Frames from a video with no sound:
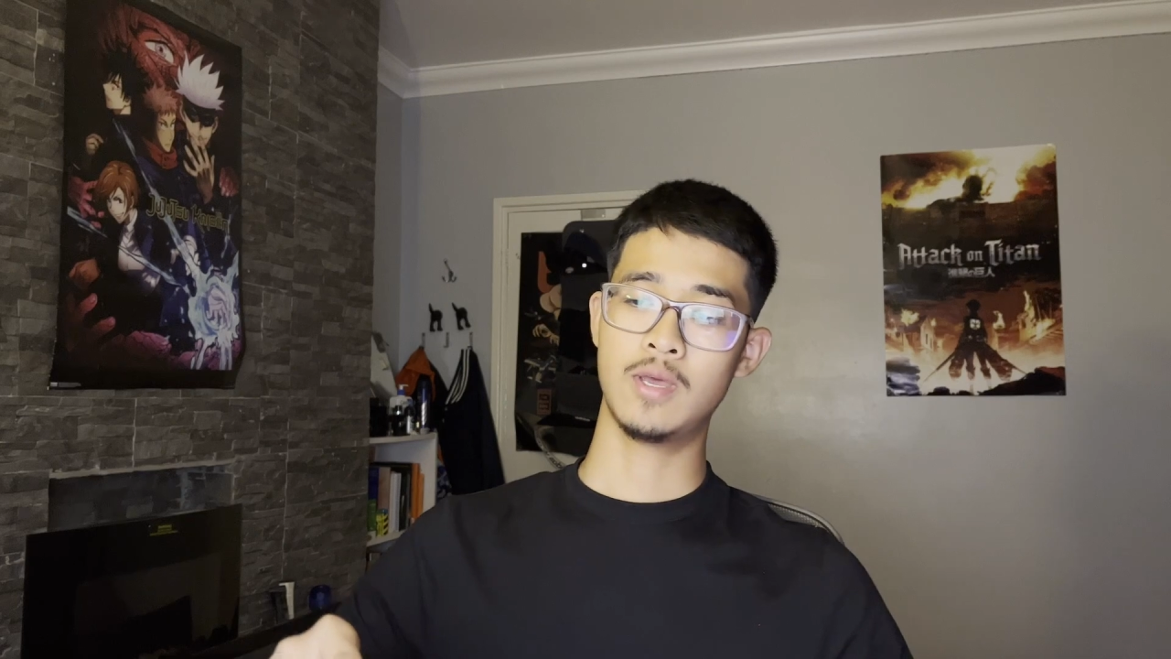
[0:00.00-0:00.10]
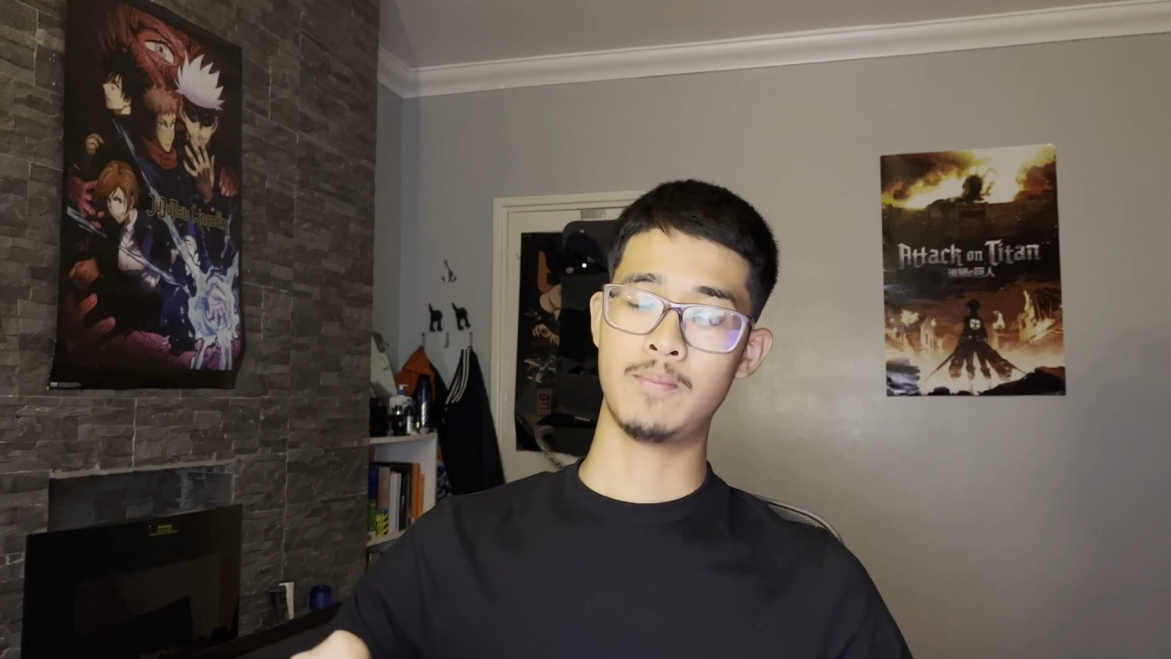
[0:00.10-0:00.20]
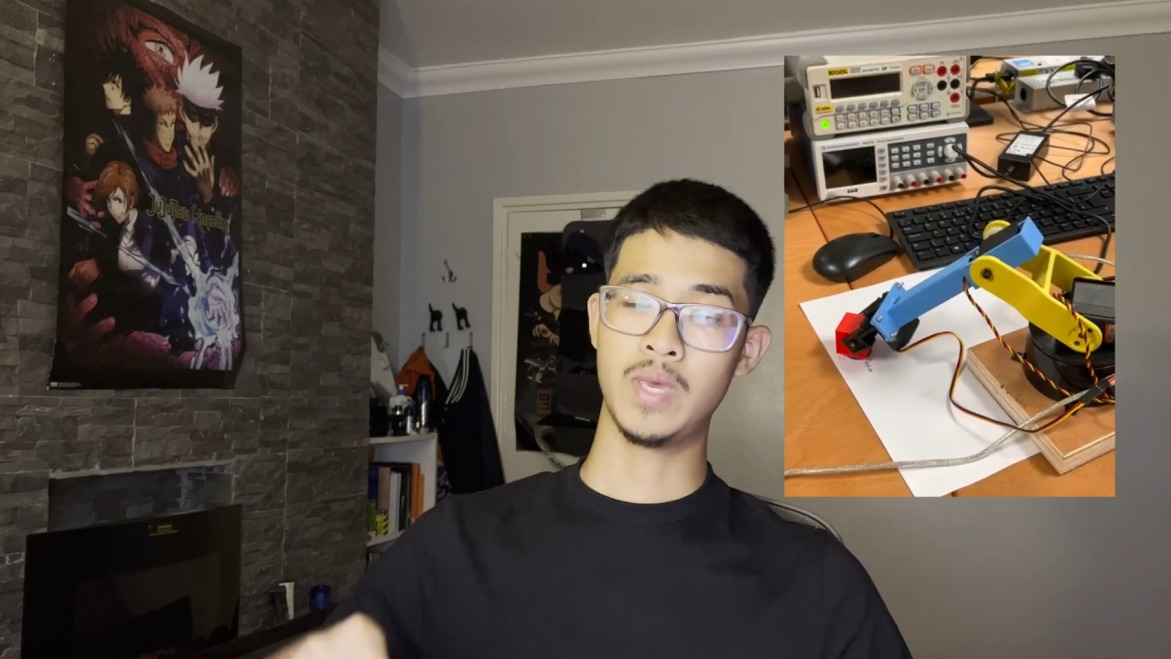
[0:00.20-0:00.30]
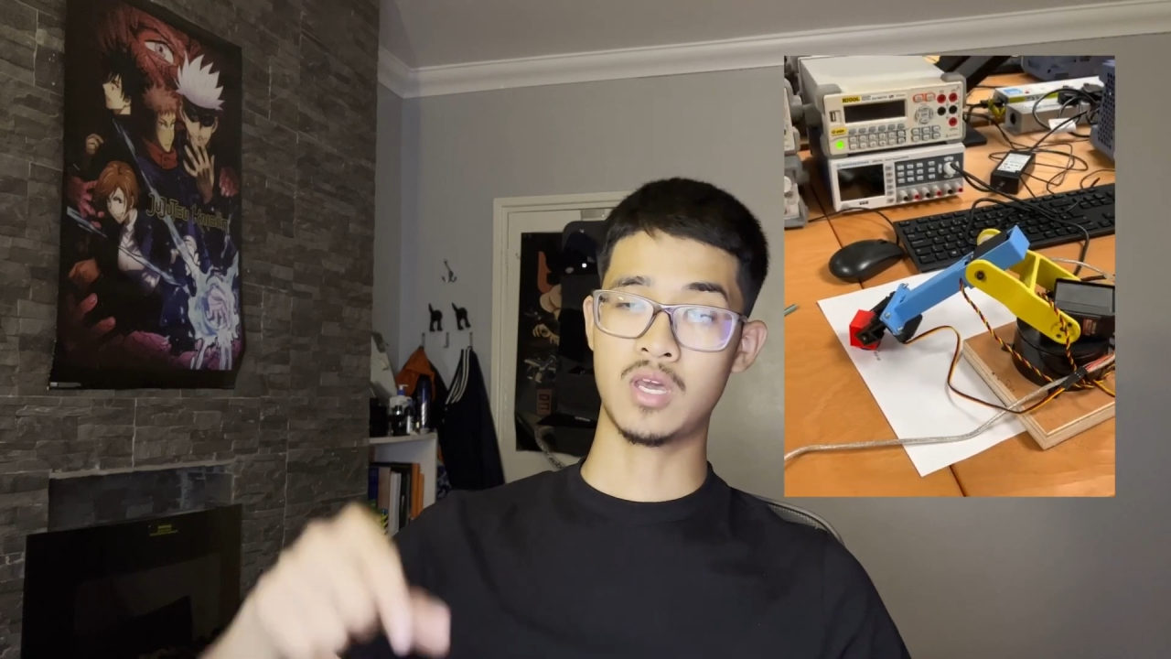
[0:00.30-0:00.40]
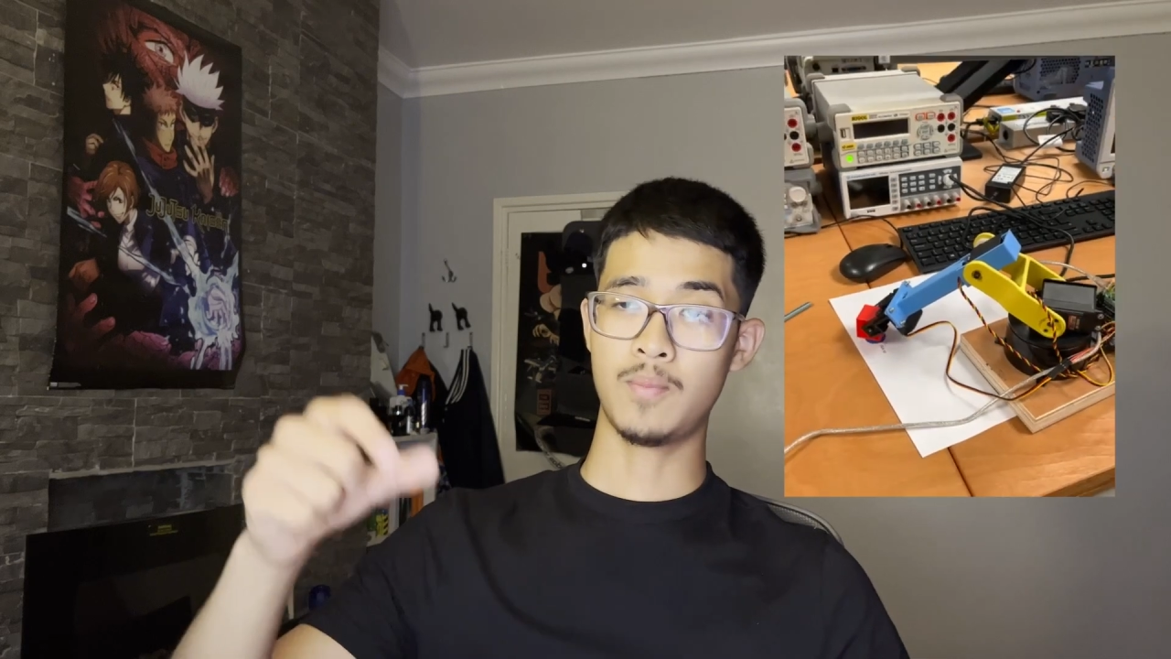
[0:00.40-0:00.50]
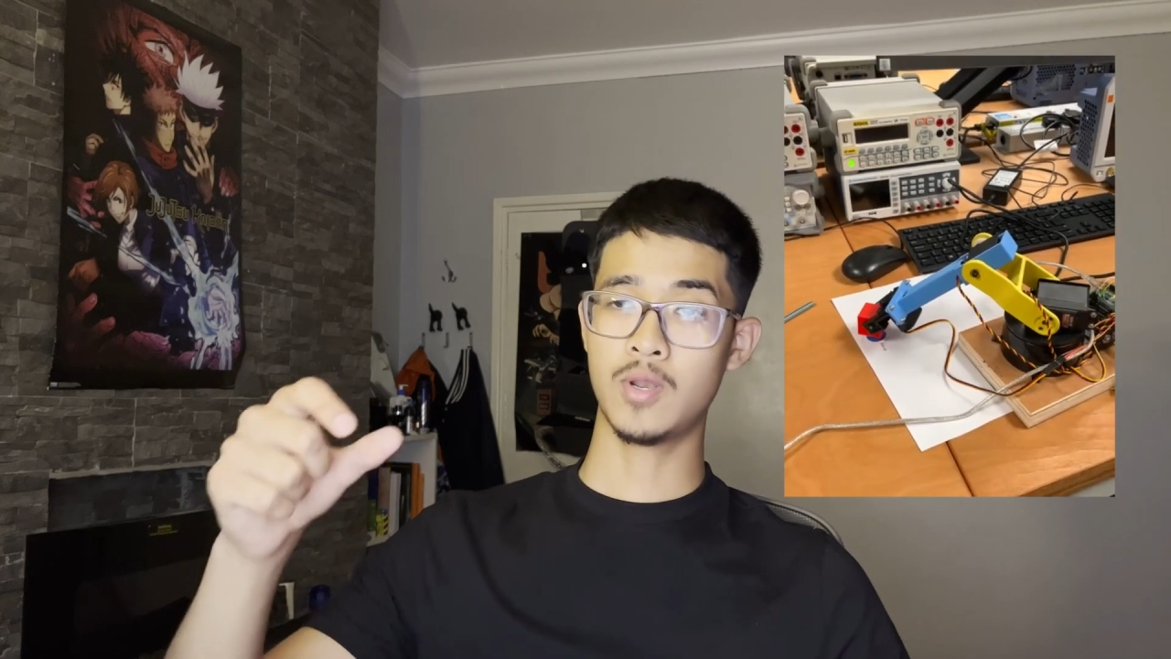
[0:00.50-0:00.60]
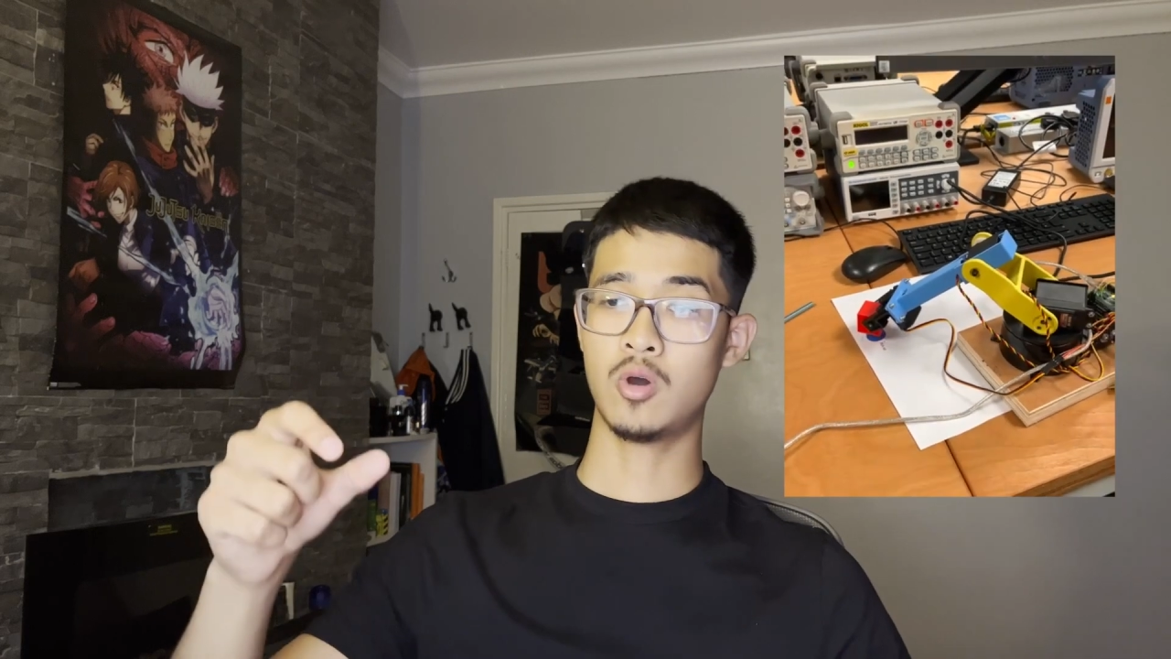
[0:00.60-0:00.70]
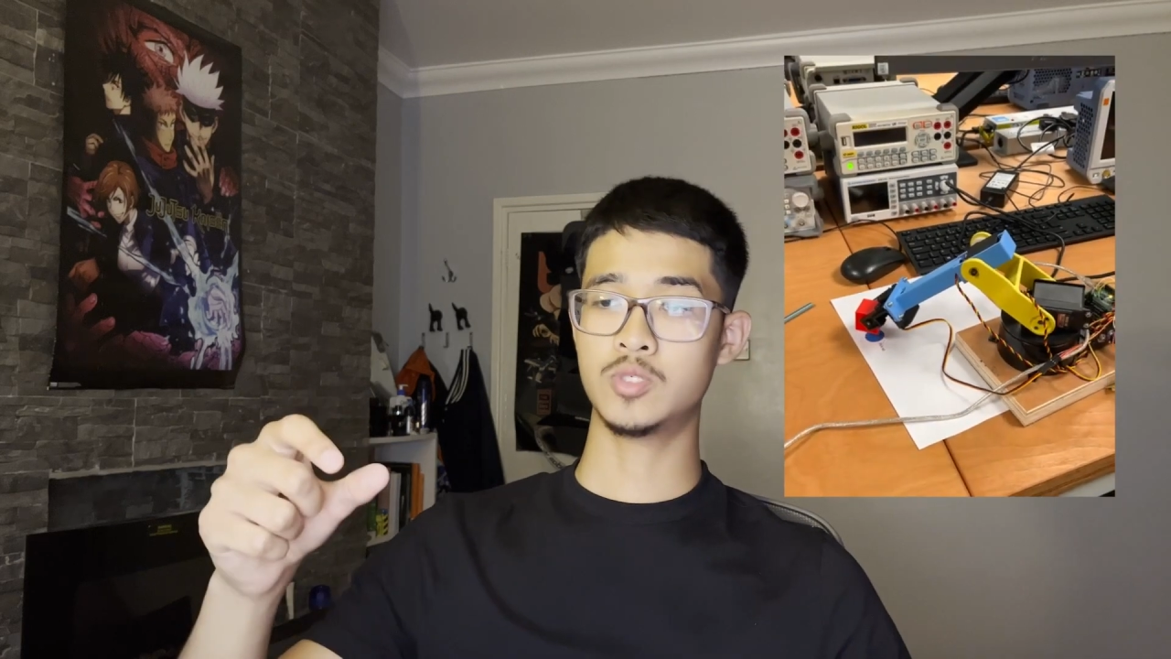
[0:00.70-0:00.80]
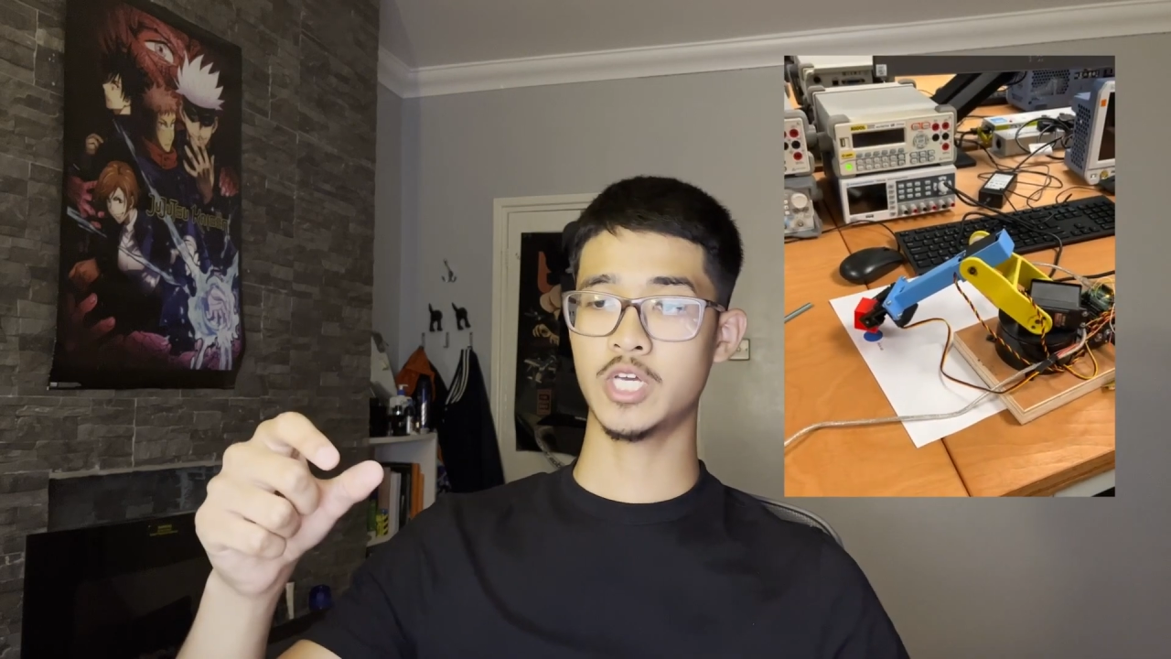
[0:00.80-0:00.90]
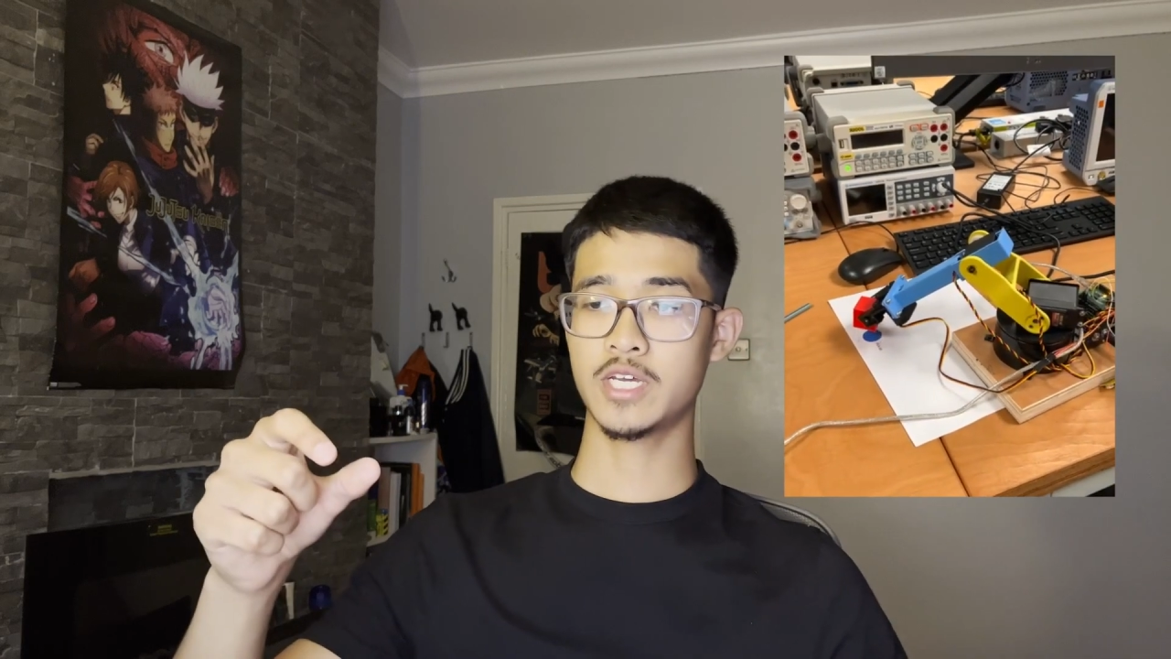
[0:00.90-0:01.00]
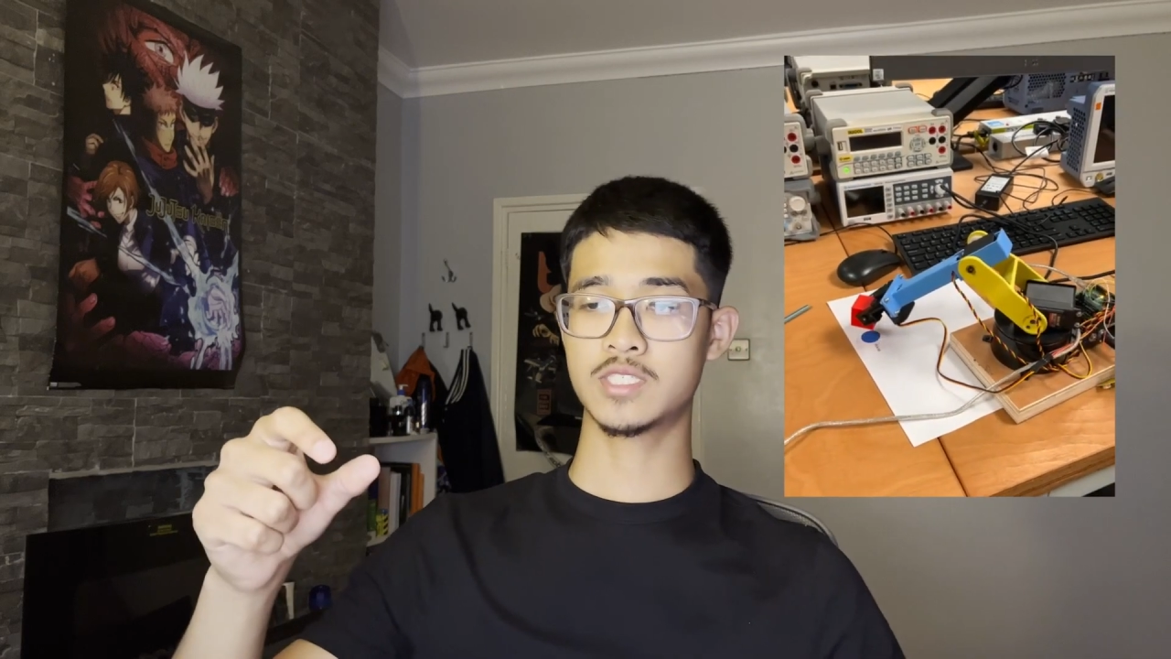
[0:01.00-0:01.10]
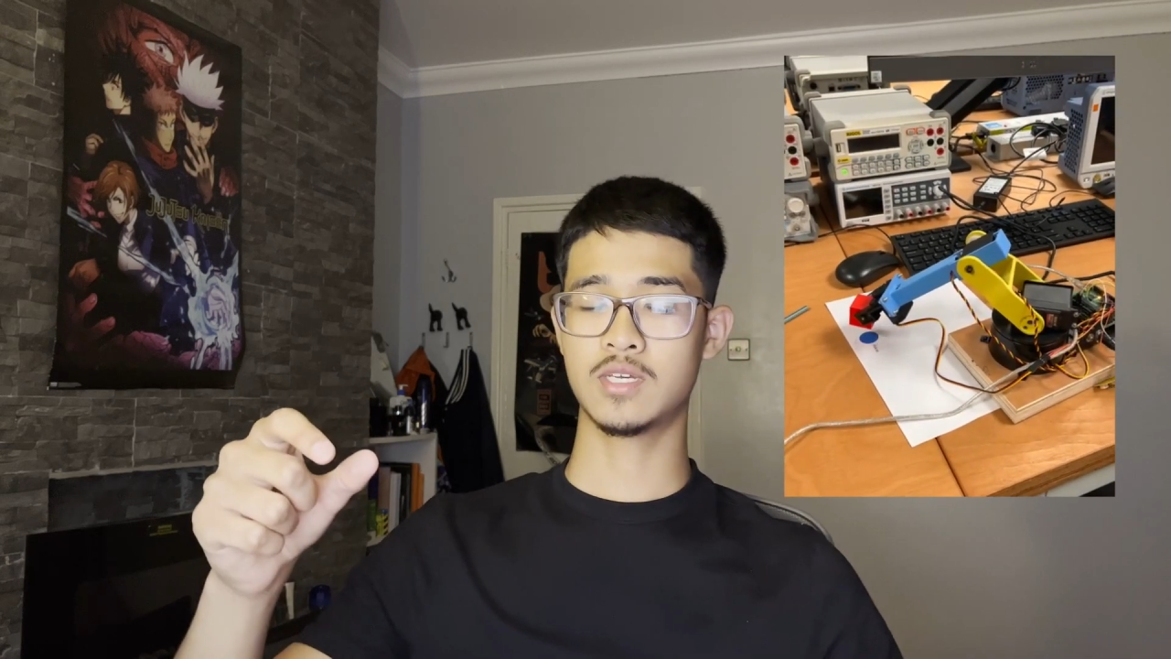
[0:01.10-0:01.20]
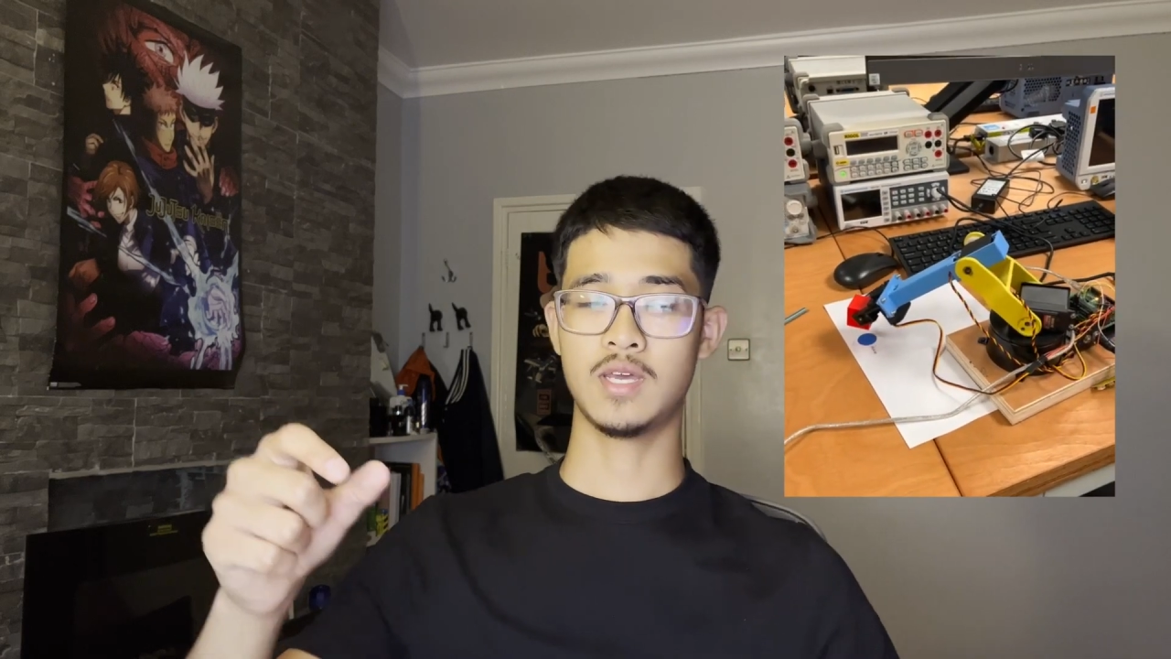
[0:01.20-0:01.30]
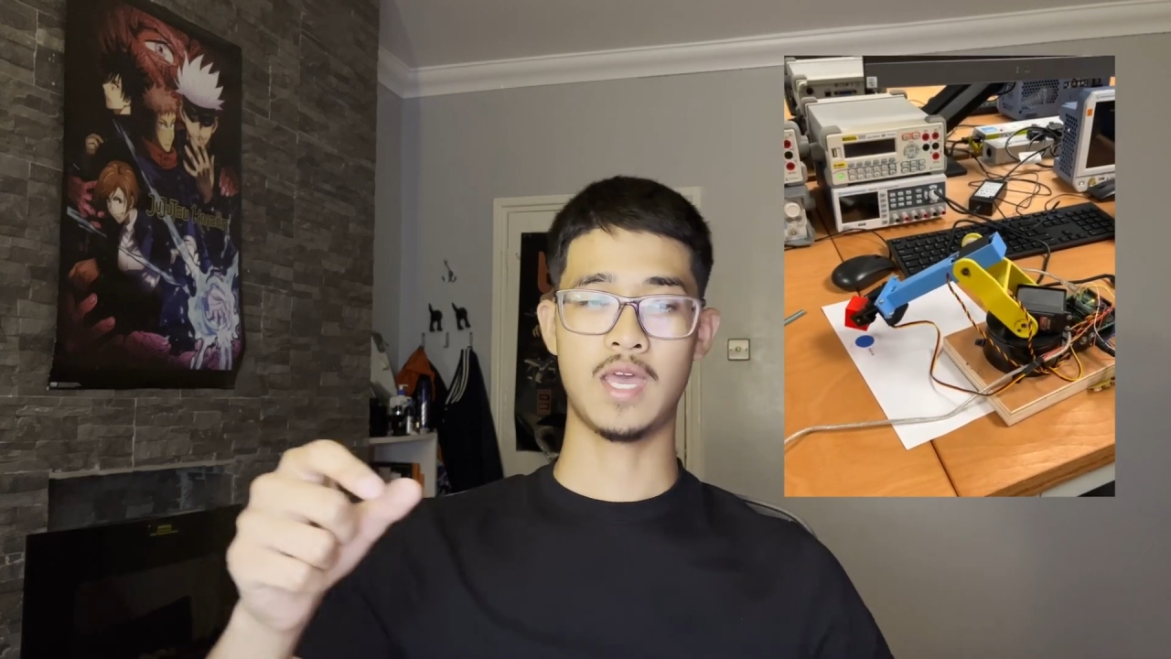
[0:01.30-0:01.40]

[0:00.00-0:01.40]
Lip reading: pick up an object